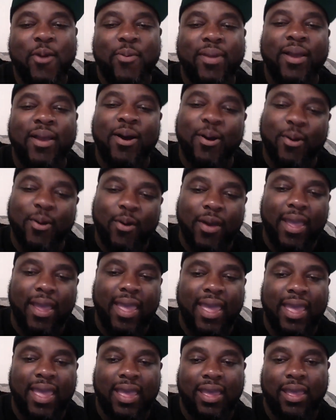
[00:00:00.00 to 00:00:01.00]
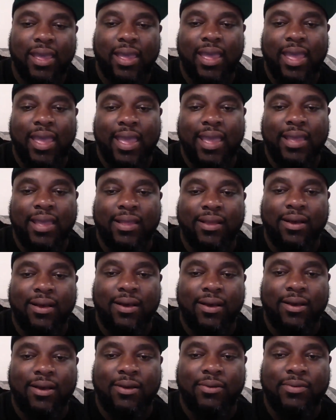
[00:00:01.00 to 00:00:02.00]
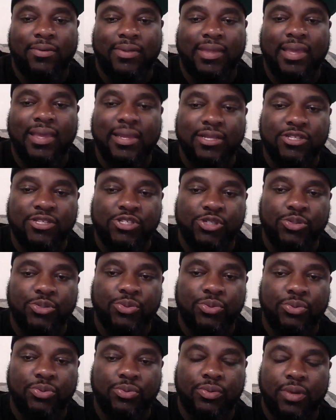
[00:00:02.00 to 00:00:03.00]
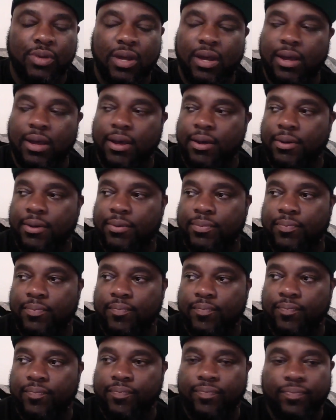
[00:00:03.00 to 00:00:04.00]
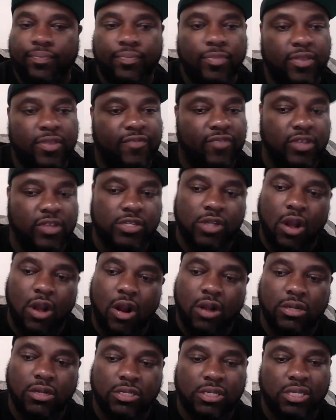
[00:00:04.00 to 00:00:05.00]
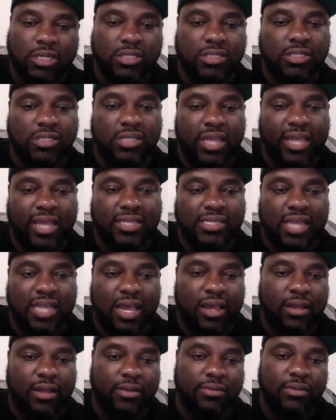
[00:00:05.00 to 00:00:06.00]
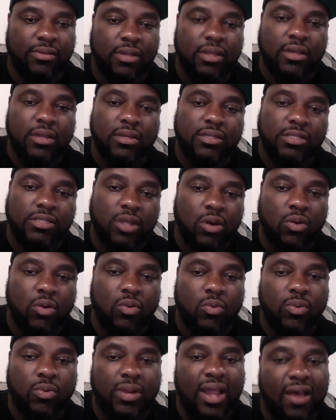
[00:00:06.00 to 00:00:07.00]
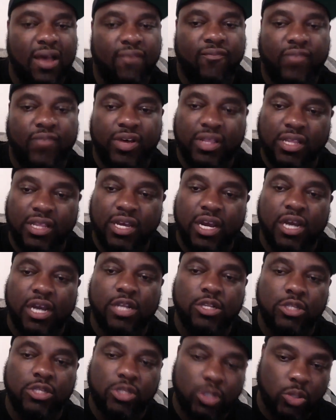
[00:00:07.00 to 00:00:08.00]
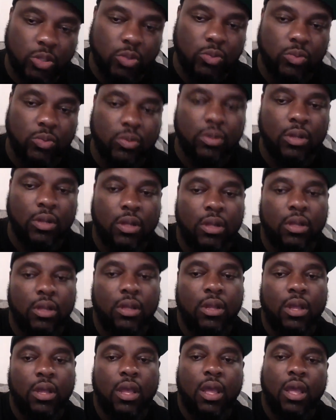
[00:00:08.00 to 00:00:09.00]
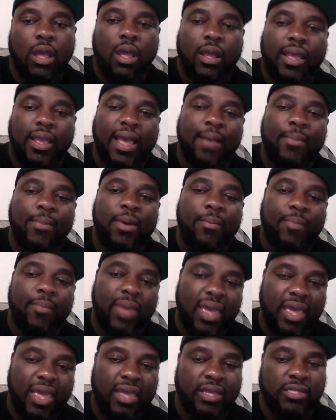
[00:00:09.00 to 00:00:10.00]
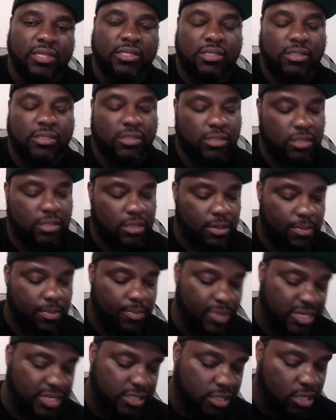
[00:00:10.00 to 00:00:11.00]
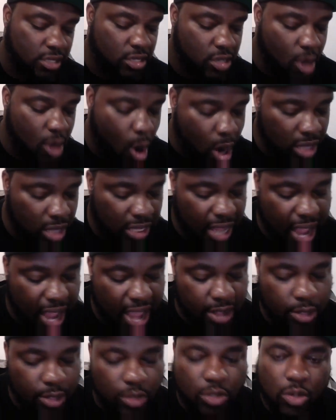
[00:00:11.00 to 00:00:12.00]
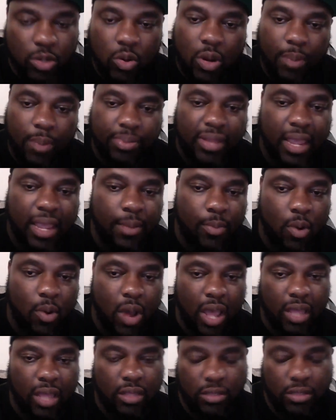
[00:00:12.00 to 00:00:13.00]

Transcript: We're gonna go ahead and get into the feature artist because it's that time. So without further ado, got my man, Mr. Narly. How you doing, Playboy?